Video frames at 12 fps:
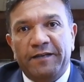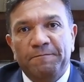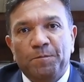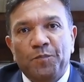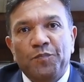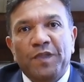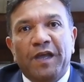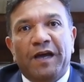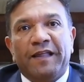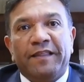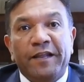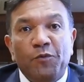
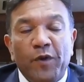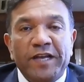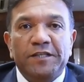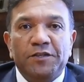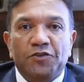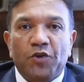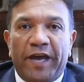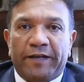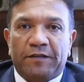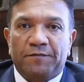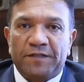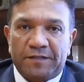I then went into
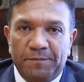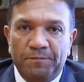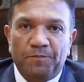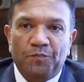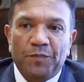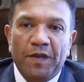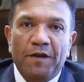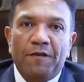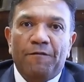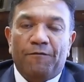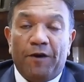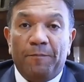activism.
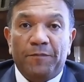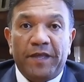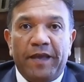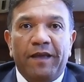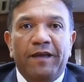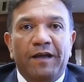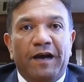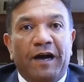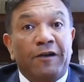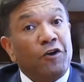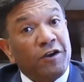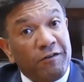From there,
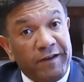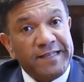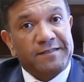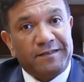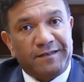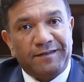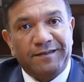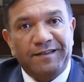I got arrested.